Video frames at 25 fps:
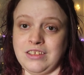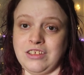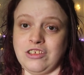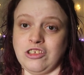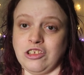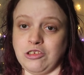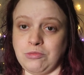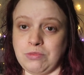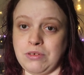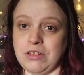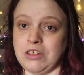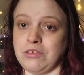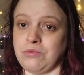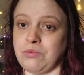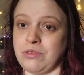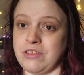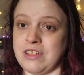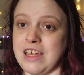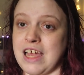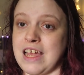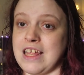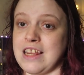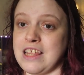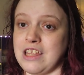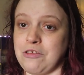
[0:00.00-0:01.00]
Just because we
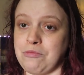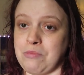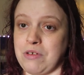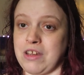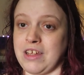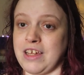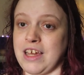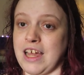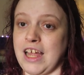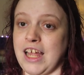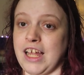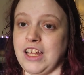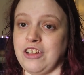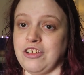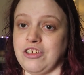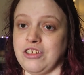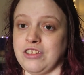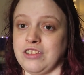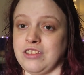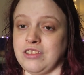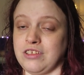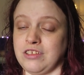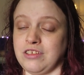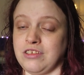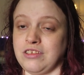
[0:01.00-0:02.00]
take these
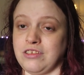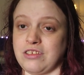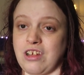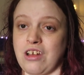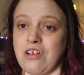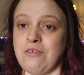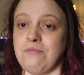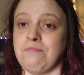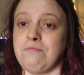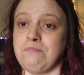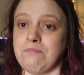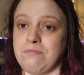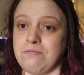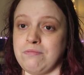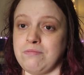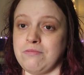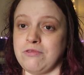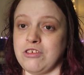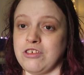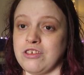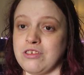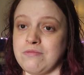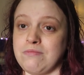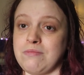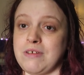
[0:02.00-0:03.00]
medications
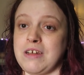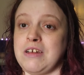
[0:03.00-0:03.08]
doesn't